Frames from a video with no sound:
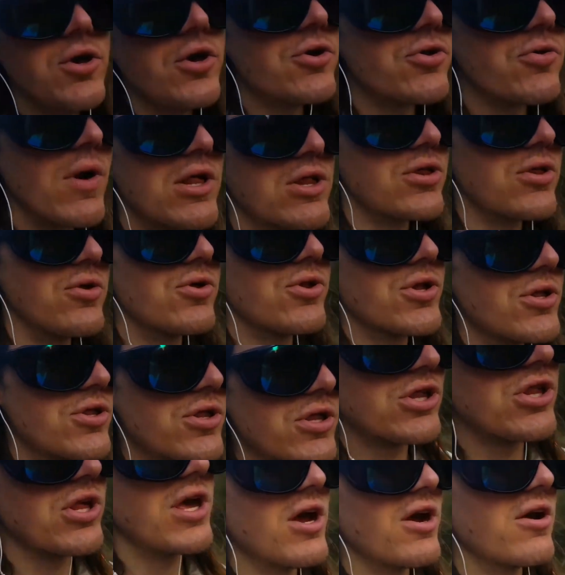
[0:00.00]
New Year's
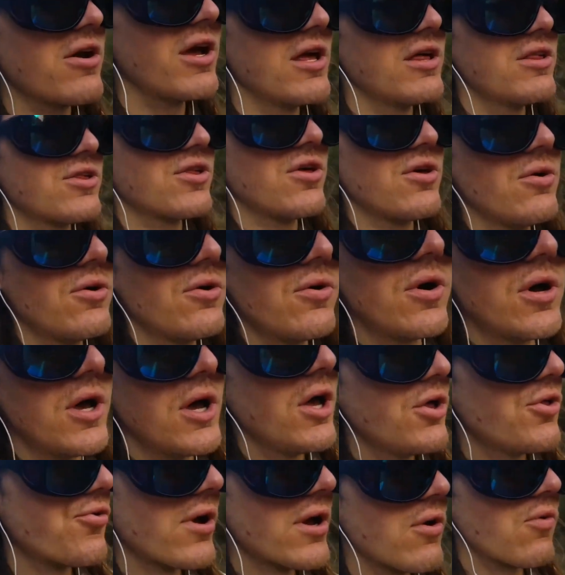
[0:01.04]
resolutions this year is to
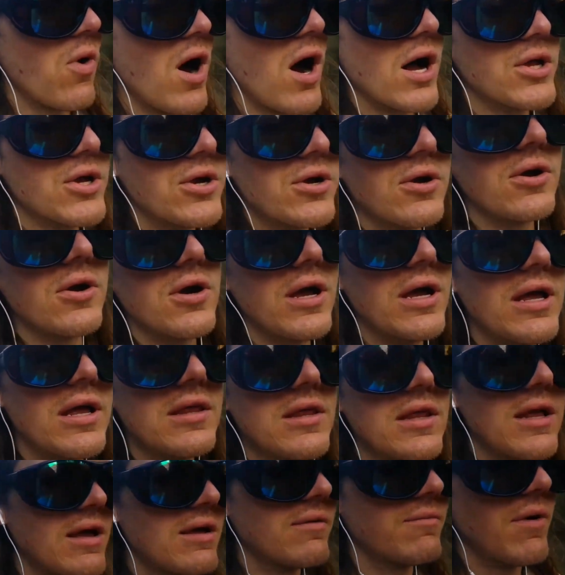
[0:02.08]
drink water
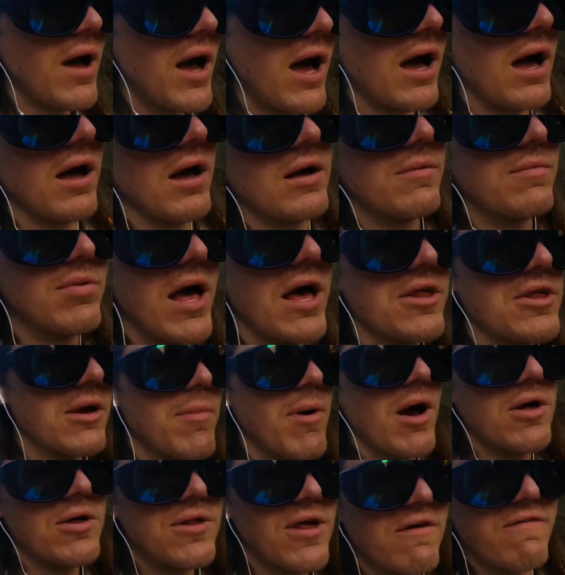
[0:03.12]
and uh,
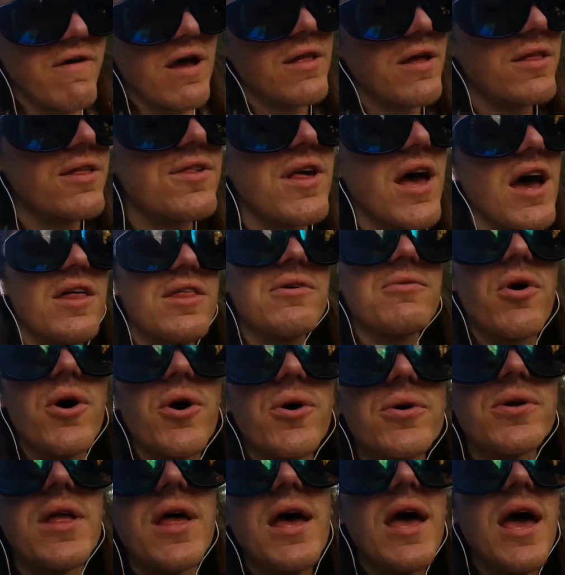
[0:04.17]
plastic bottles I found on the side of the
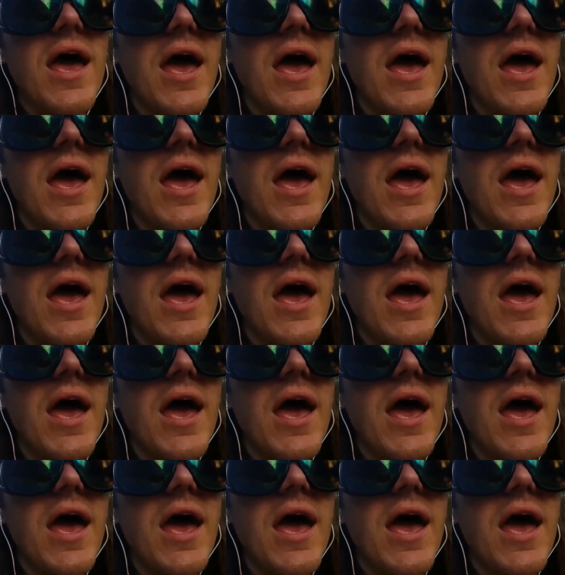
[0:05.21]
road.